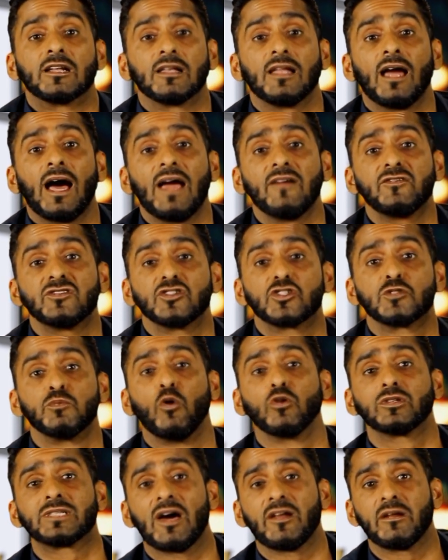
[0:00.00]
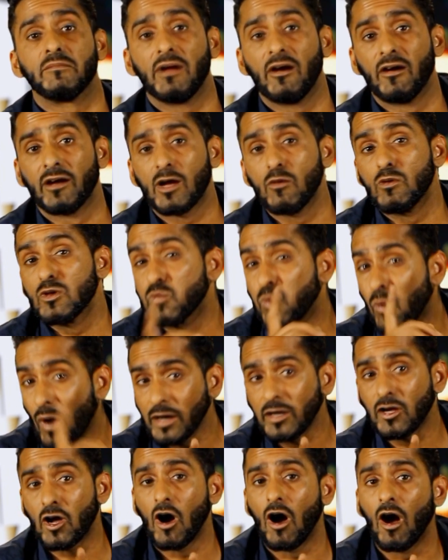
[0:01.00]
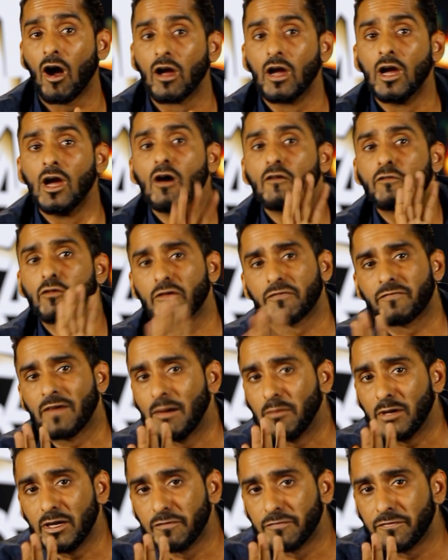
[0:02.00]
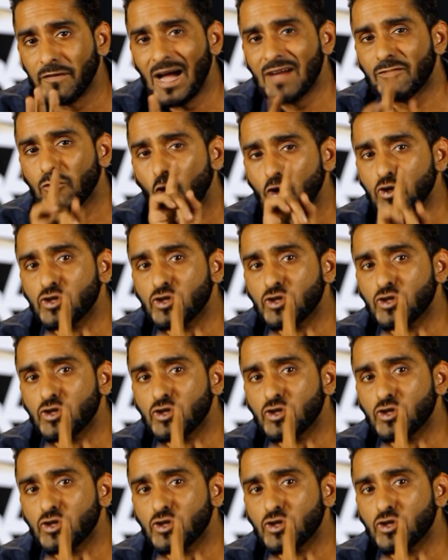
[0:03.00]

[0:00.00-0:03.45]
little lives in small town America with one car for a family of five?